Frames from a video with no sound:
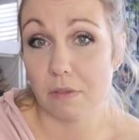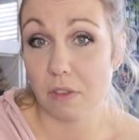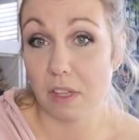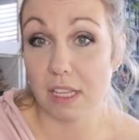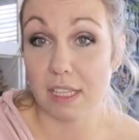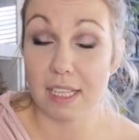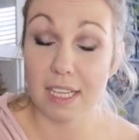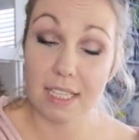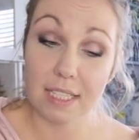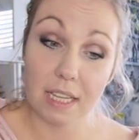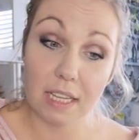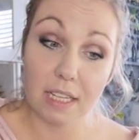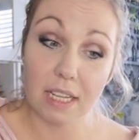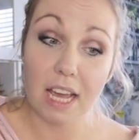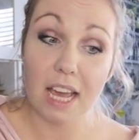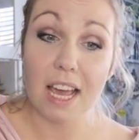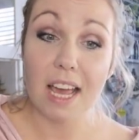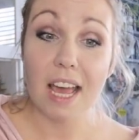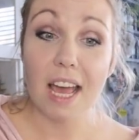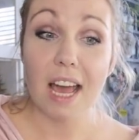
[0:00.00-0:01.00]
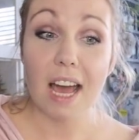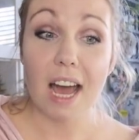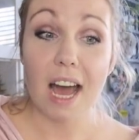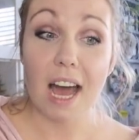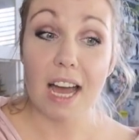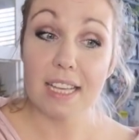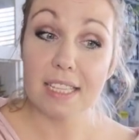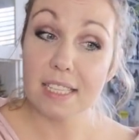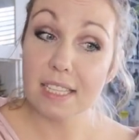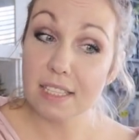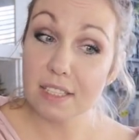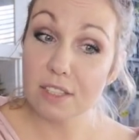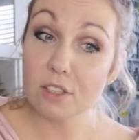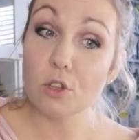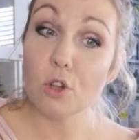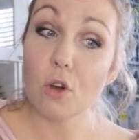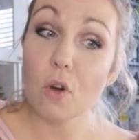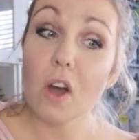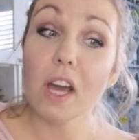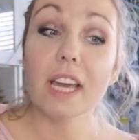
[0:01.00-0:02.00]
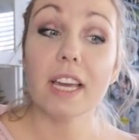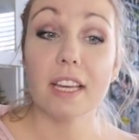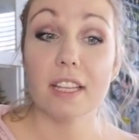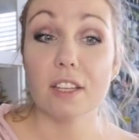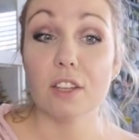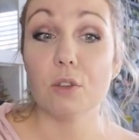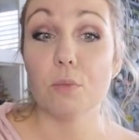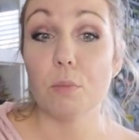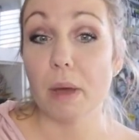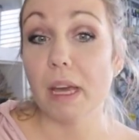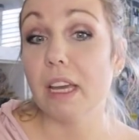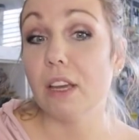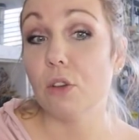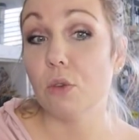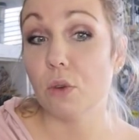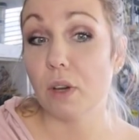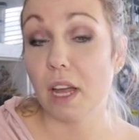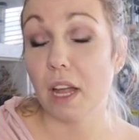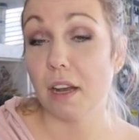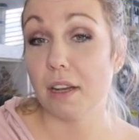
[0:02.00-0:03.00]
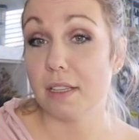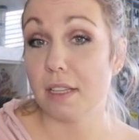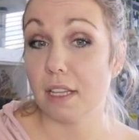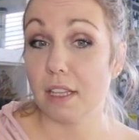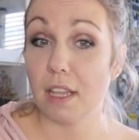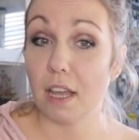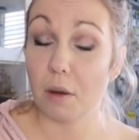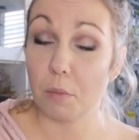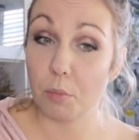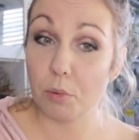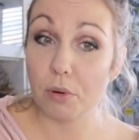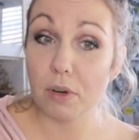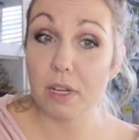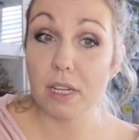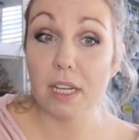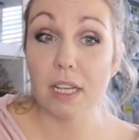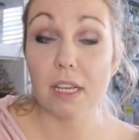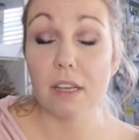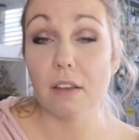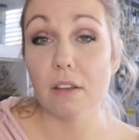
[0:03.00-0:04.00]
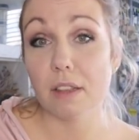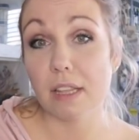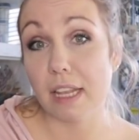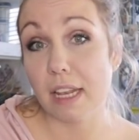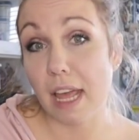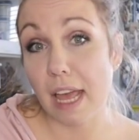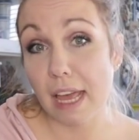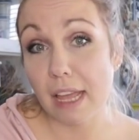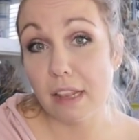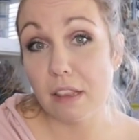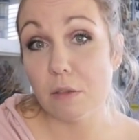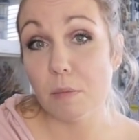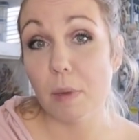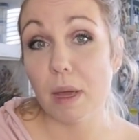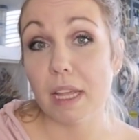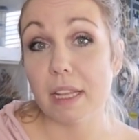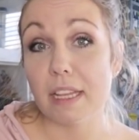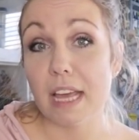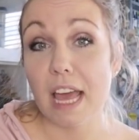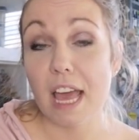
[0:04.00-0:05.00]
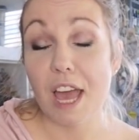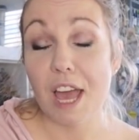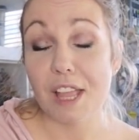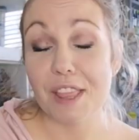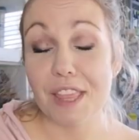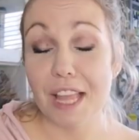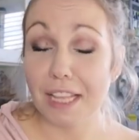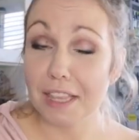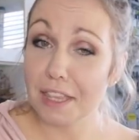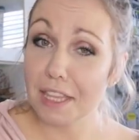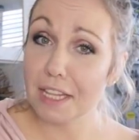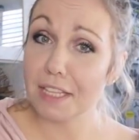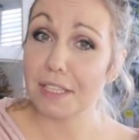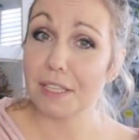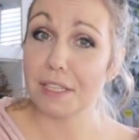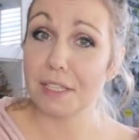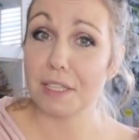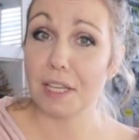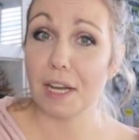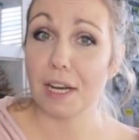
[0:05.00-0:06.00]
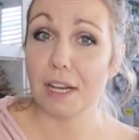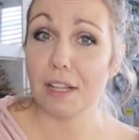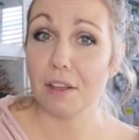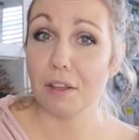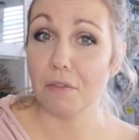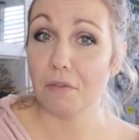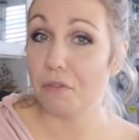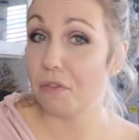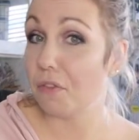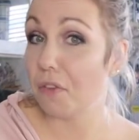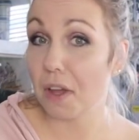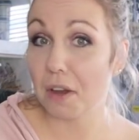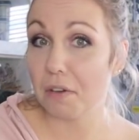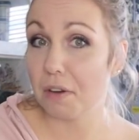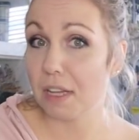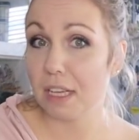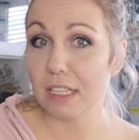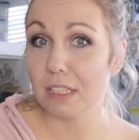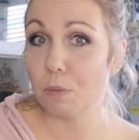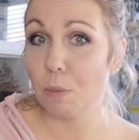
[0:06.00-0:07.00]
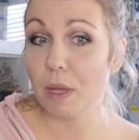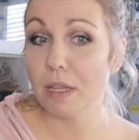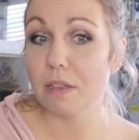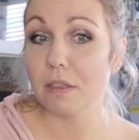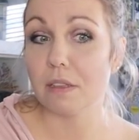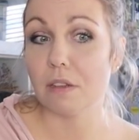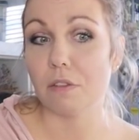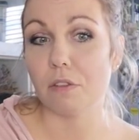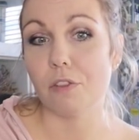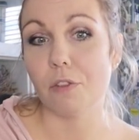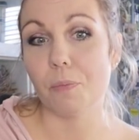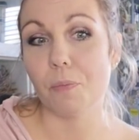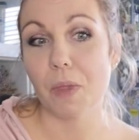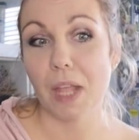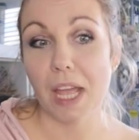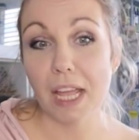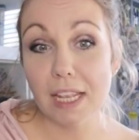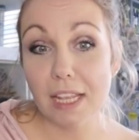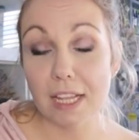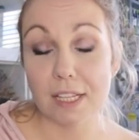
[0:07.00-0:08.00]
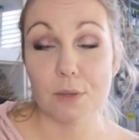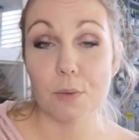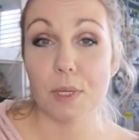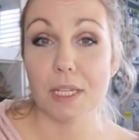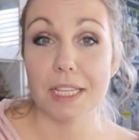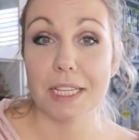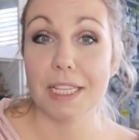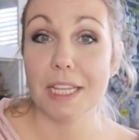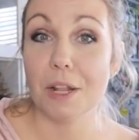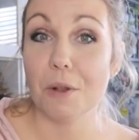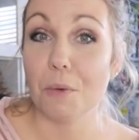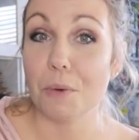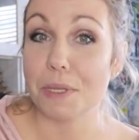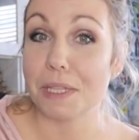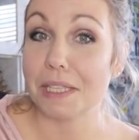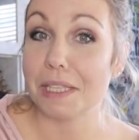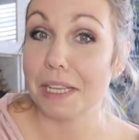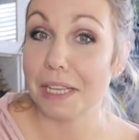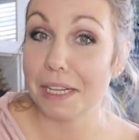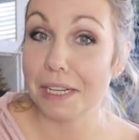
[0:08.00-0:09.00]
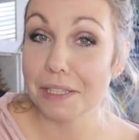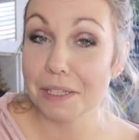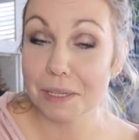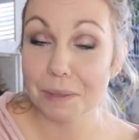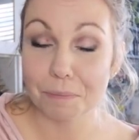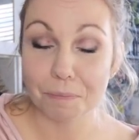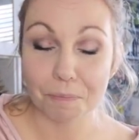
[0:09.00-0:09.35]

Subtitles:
things. I said no, I can make you cards that are pretty, then handmade, not necessarily very expensive. And that's when the deal was sealed.